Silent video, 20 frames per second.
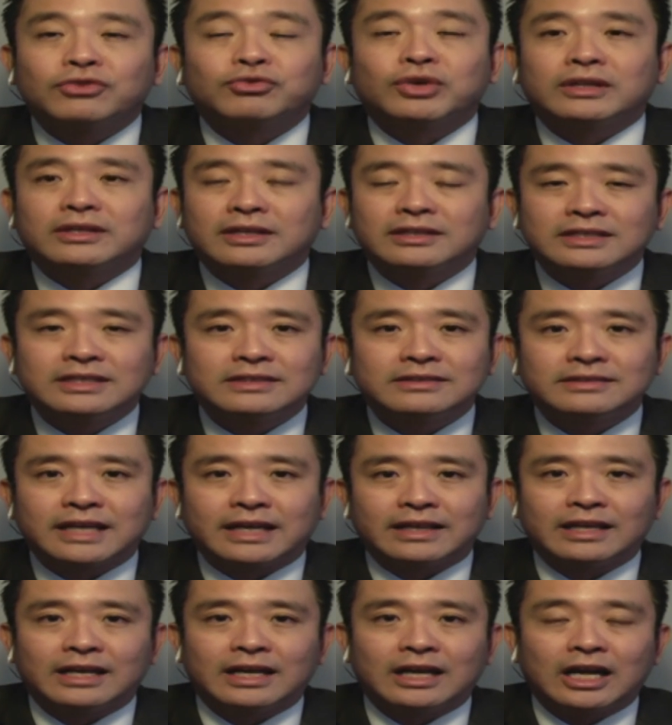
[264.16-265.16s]
strategies
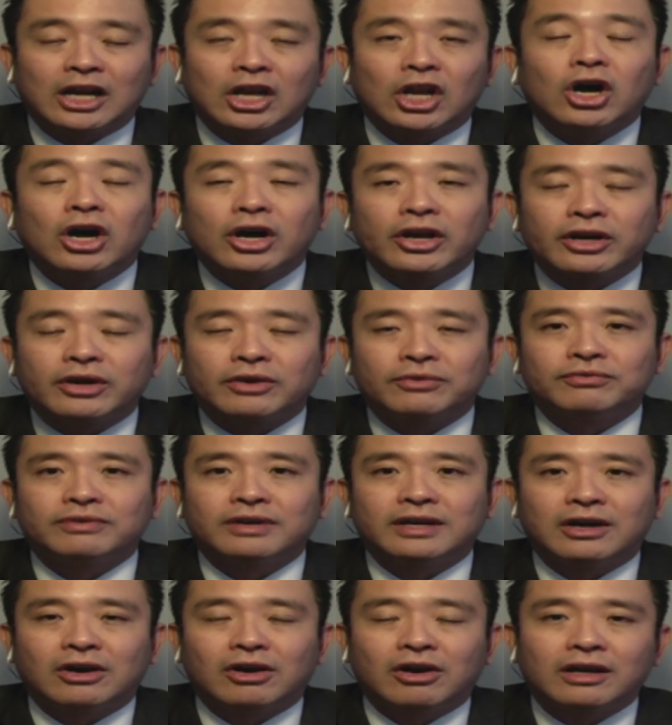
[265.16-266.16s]
that a lot of
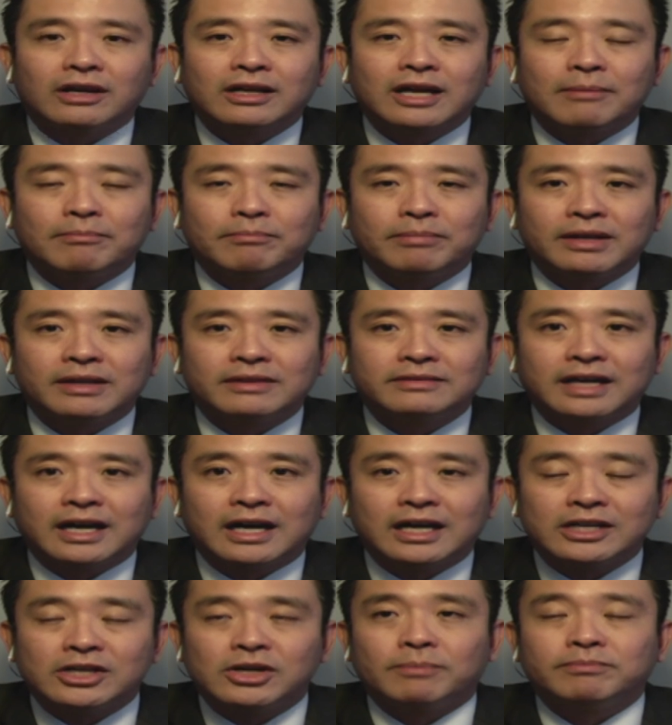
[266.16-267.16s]
oil companies
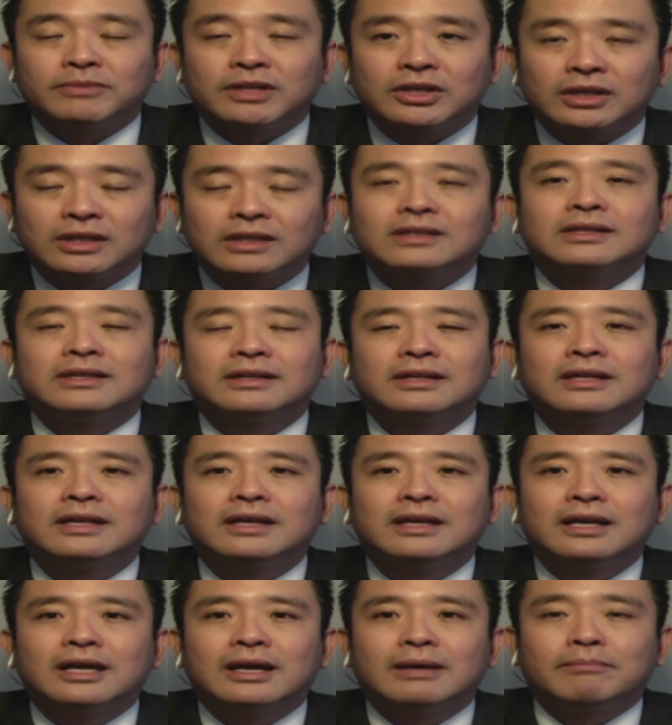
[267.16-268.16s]
are adopting.
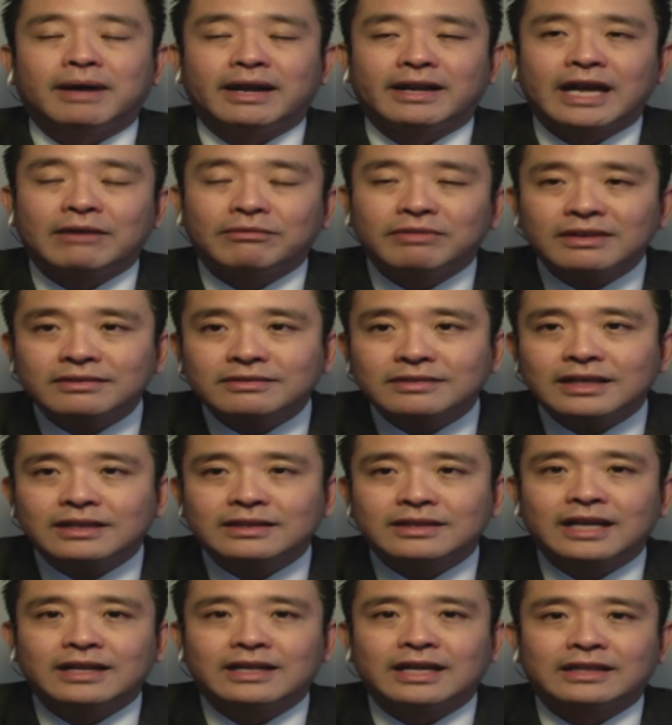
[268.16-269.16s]
But having
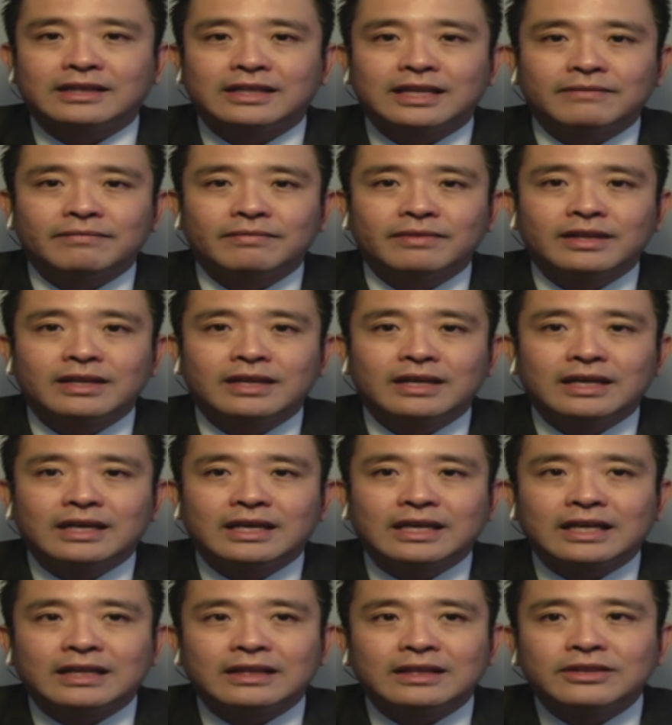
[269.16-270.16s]
said that, I think
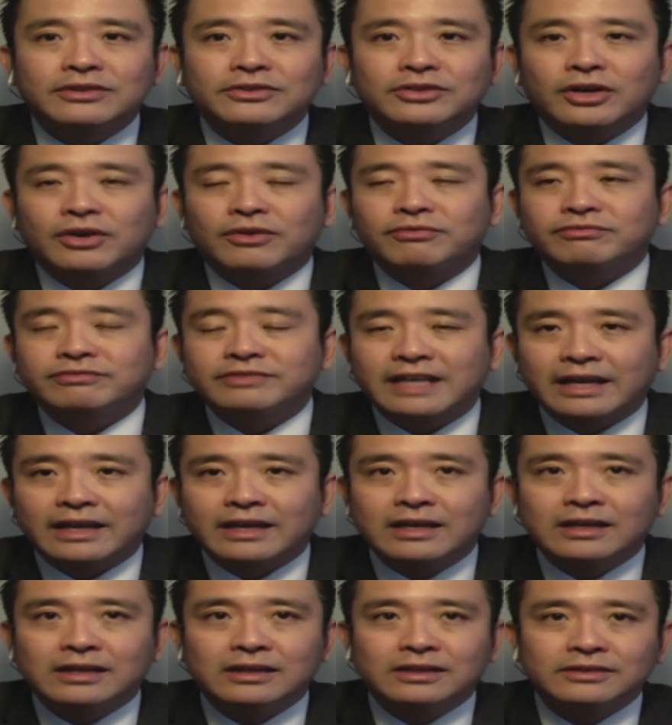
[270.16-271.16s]
in this sort of
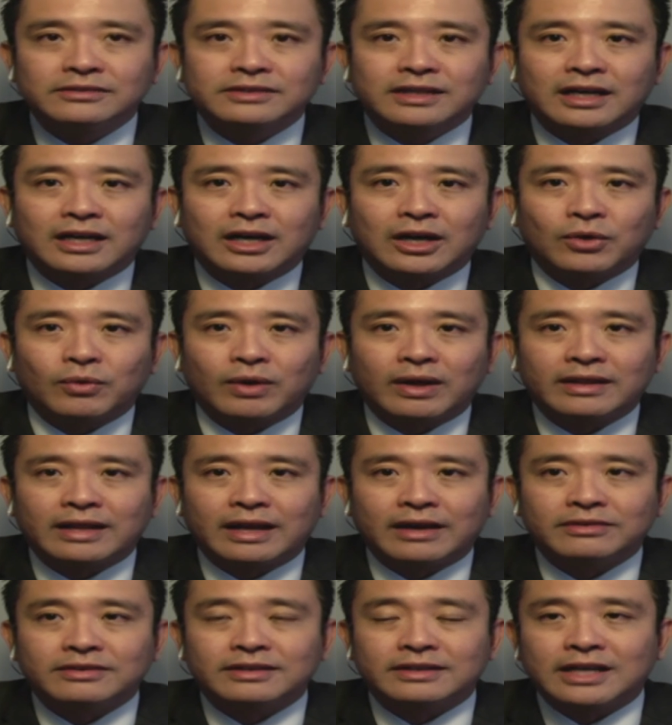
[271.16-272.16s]
cycles, when
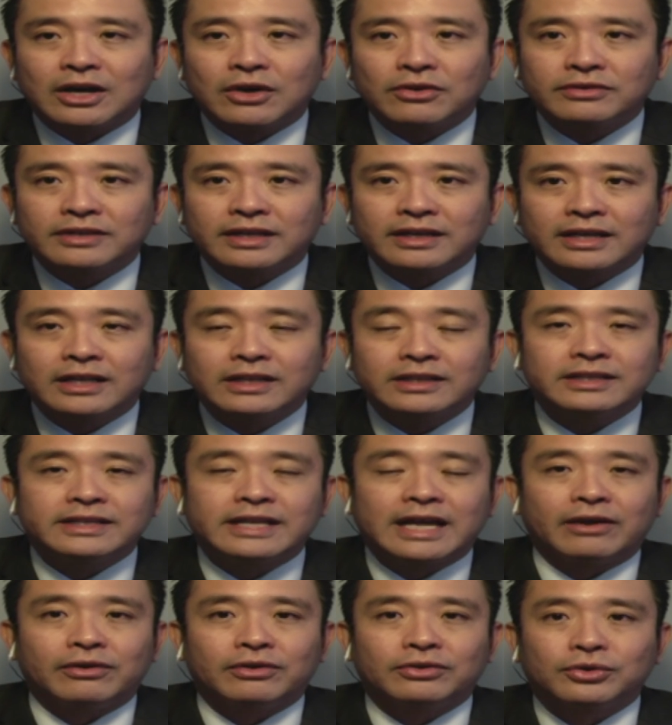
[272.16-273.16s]
there's a down cycle,
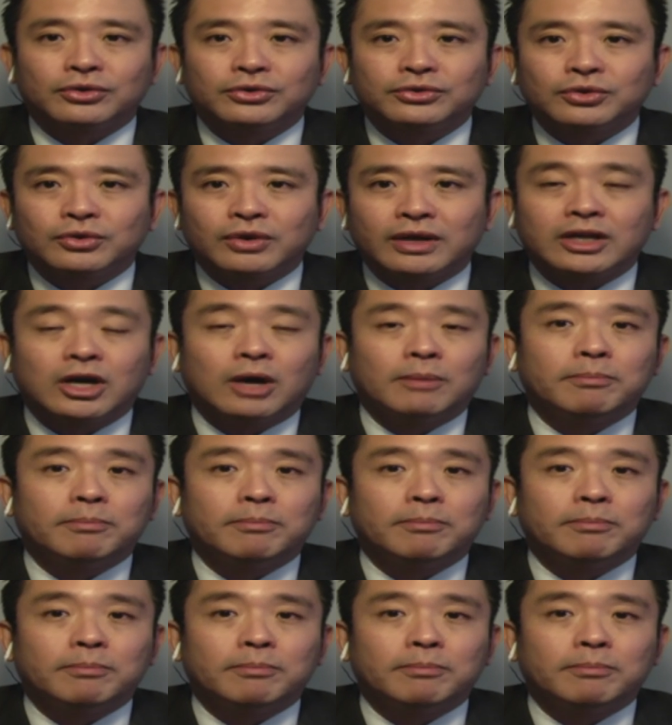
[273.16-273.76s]
there is also an